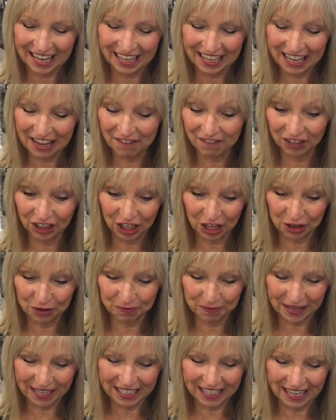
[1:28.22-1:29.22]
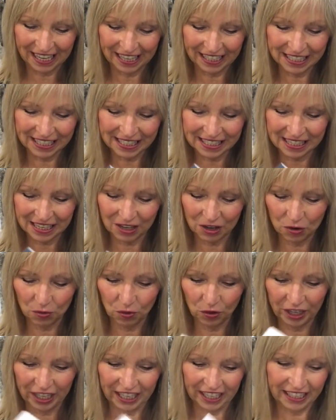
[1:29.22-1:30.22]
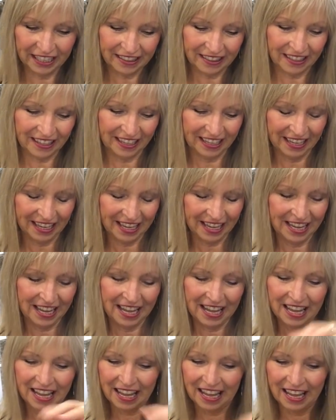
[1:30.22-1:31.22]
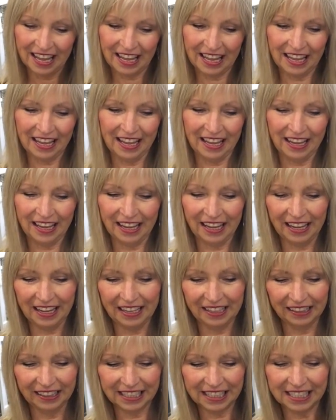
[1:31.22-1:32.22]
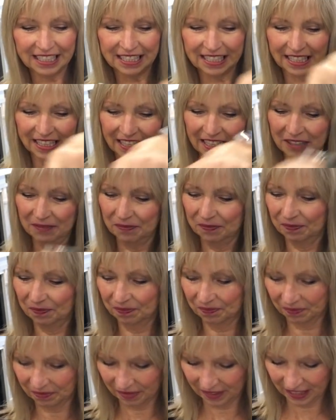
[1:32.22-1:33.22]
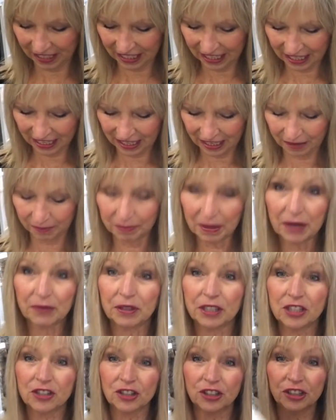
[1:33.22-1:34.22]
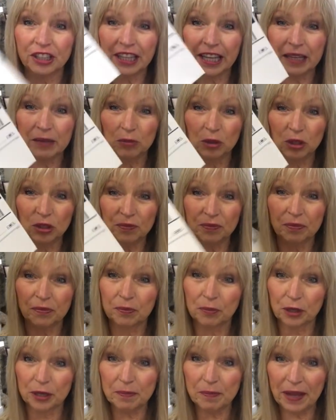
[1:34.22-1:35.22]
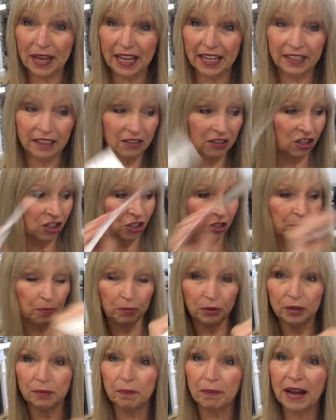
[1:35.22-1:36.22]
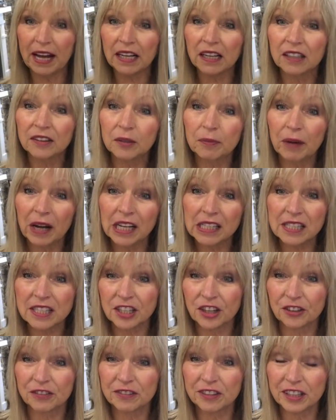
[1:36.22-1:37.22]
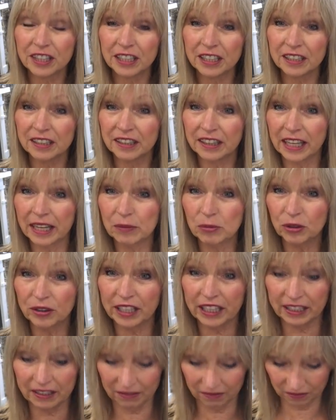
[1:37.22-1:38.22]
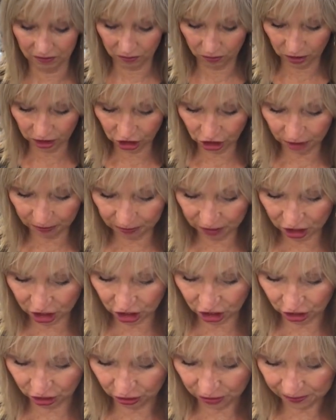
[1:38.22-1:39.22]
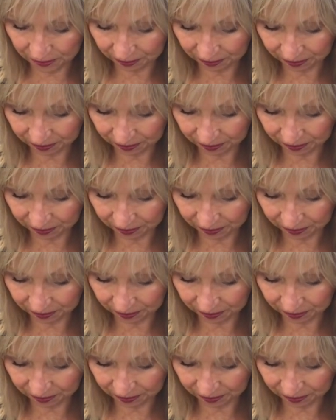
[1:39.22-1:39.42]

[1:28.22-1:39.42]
envelope, I guess, with a, let's see, my return label, prepaid. You just put it back on the box over the label that was shipped to you.